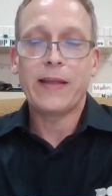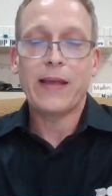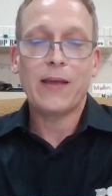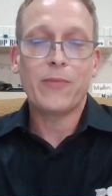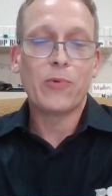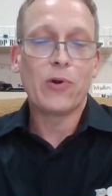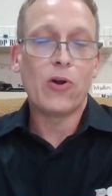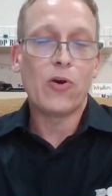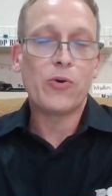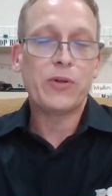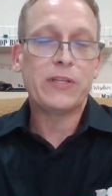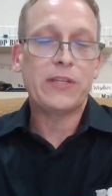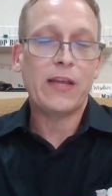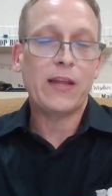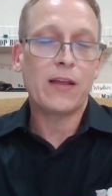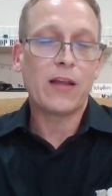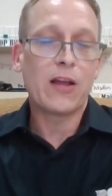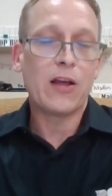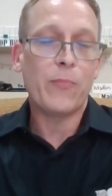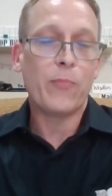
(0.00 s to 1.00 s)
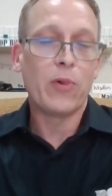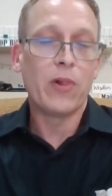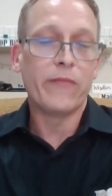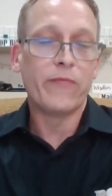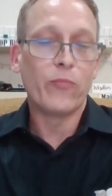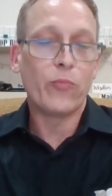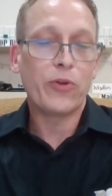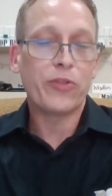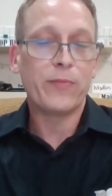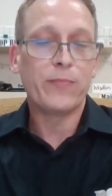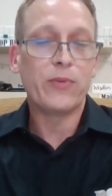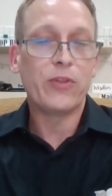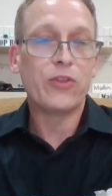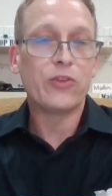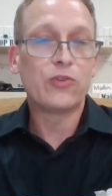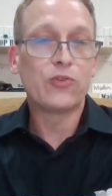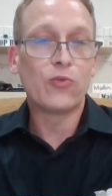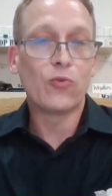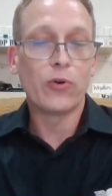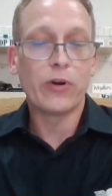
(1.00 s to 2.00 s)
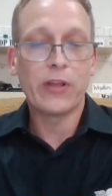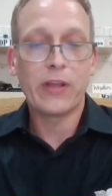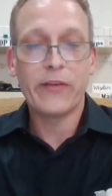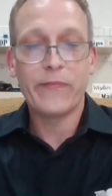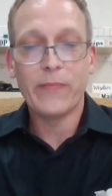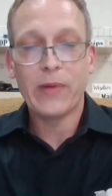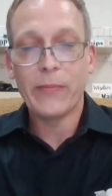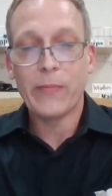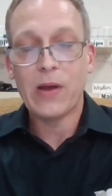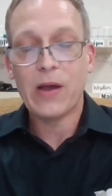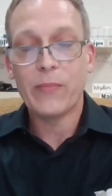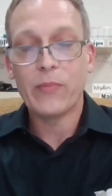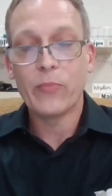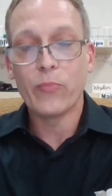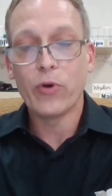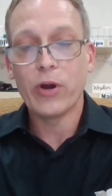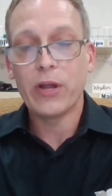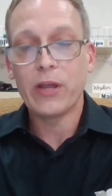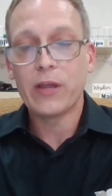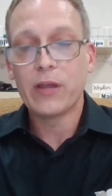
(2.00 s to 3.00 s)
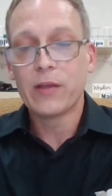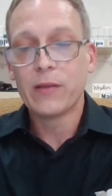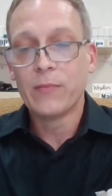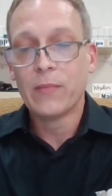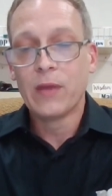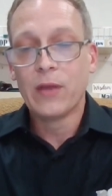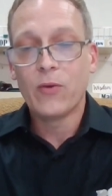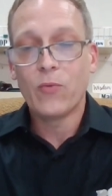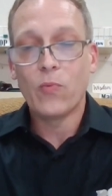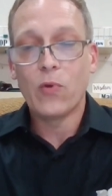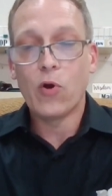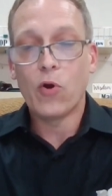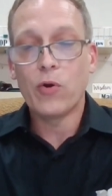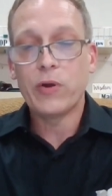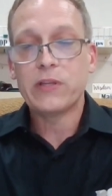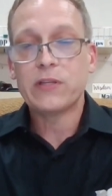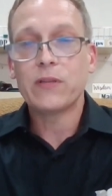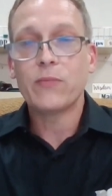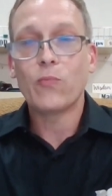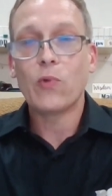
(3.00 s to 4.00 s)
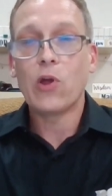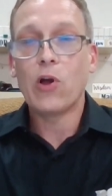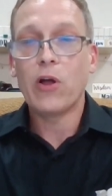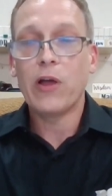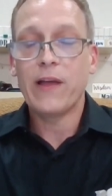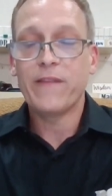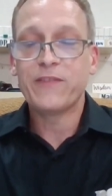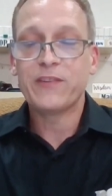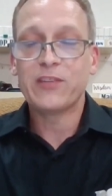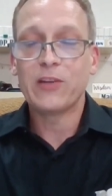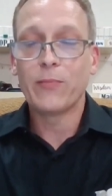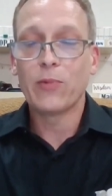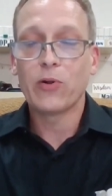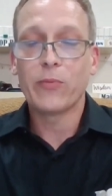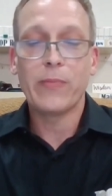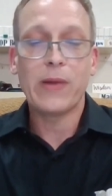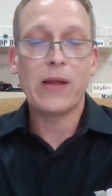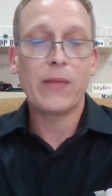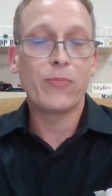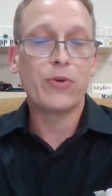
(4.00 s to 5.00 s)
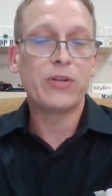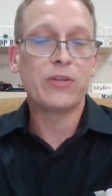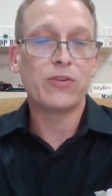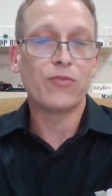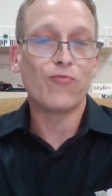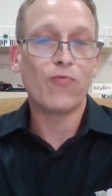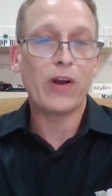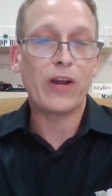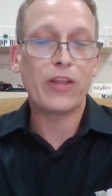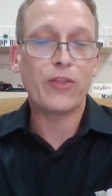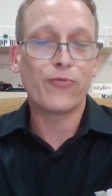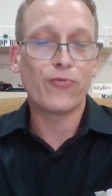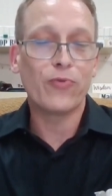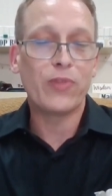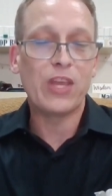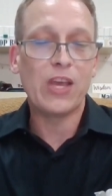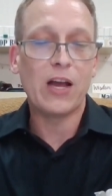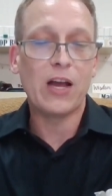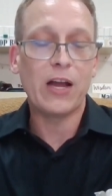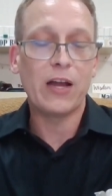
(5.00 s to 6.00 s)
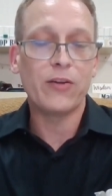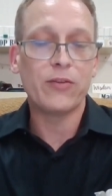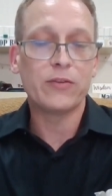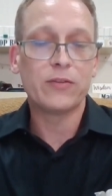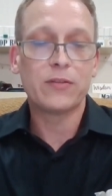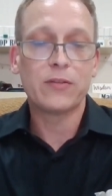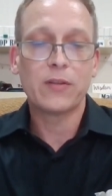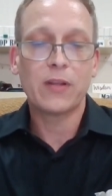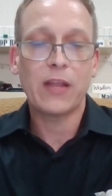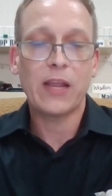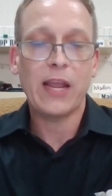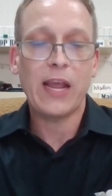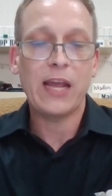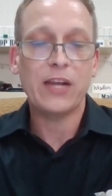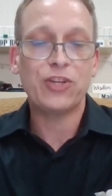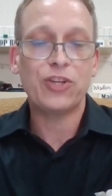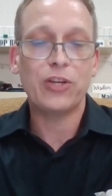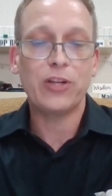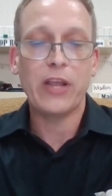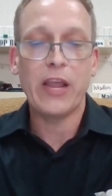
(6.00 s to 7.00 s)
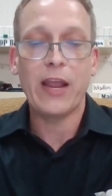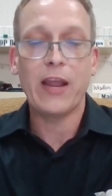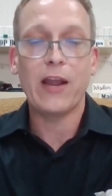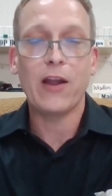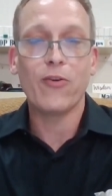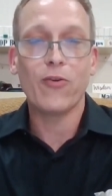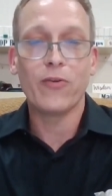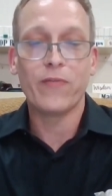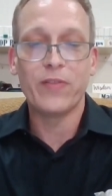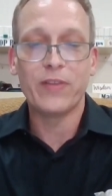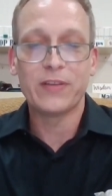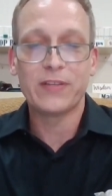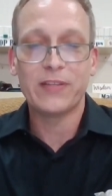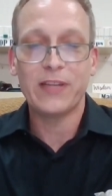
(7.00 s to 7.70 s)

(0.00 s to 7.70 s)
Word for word: Dad would always take a couple of them with him to the store to give my mom a break. We always, we all have similar memories of running through the aisles, catching air over the